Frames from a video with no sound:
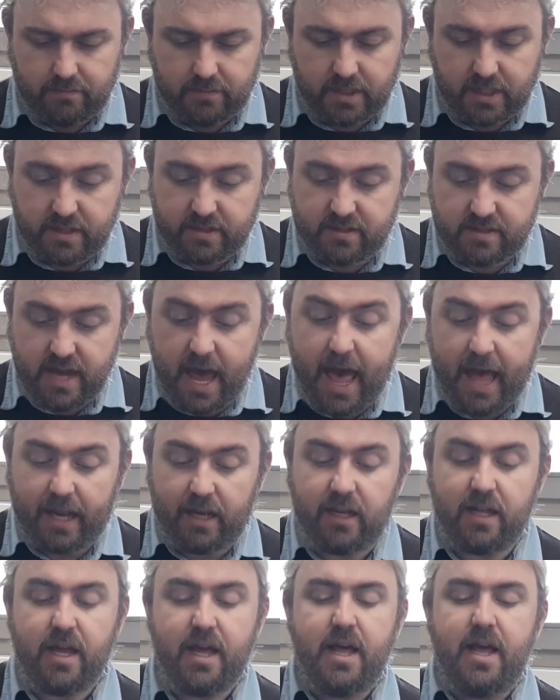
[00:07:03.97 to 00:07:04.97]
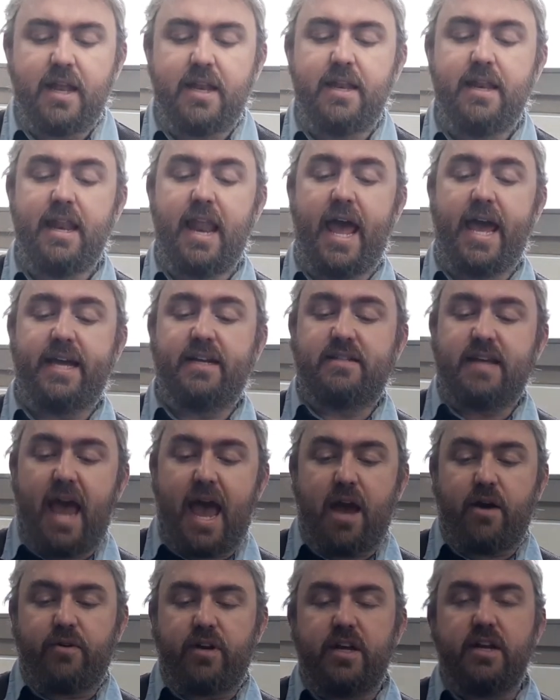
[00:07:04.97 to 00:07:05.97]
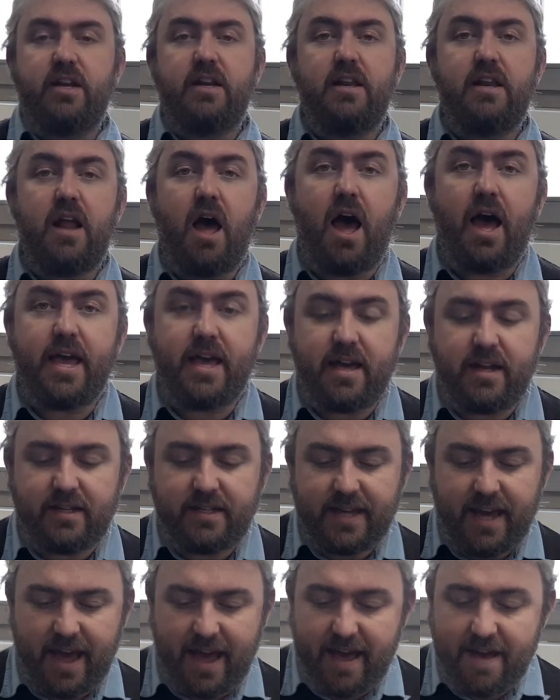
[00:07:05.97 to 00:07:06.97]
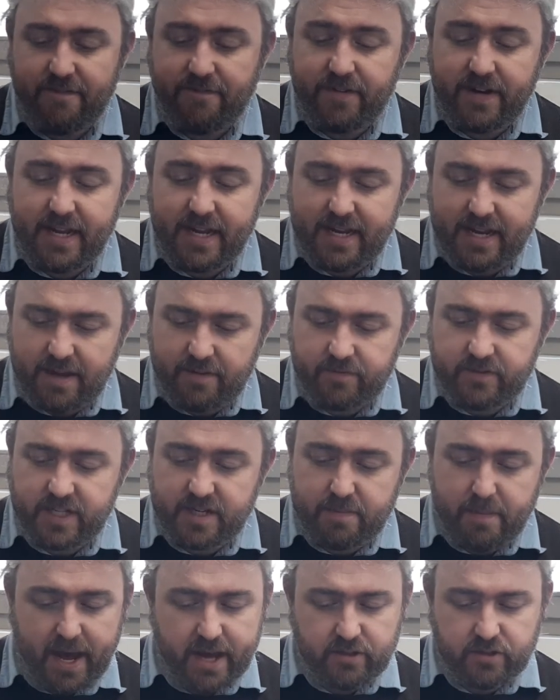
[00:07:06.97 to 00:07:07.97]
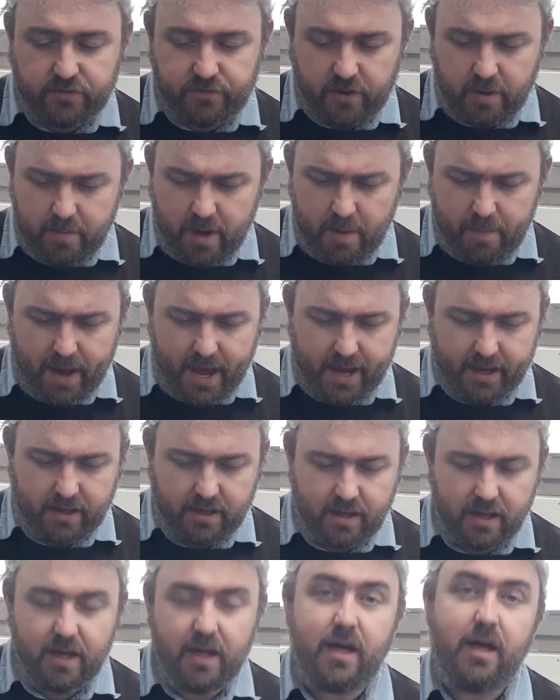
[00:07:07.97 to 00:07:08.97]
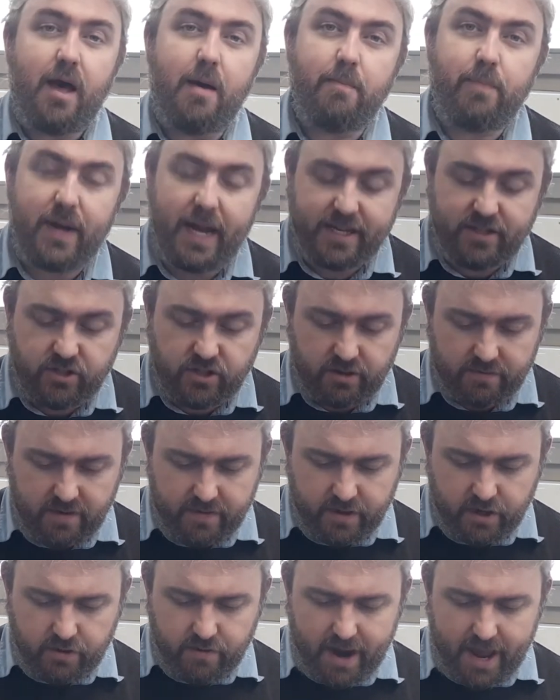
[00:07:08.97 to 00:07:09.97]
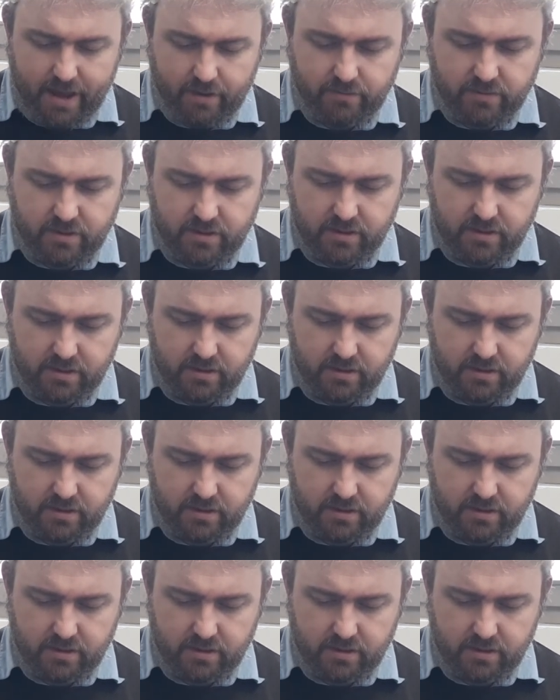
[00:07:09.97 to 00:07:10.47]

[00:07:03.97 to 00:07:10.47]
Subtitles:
Gazelle lay down and Lion carefully lifted Mouse from her back and placed her on the ground.